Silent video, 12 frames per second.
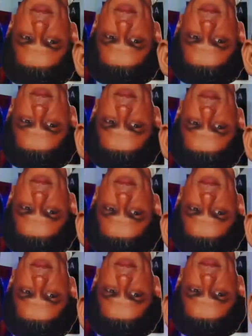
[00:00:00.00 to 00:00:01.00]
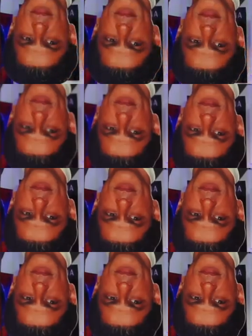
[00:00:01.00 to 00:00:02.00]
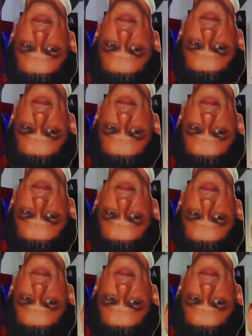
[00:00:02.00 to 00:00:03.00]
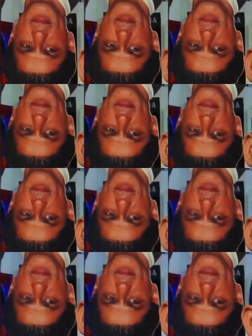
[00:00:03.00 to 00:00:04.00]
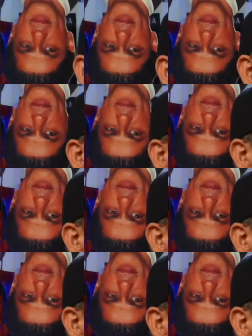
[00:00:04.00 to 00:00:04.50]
(not speaking)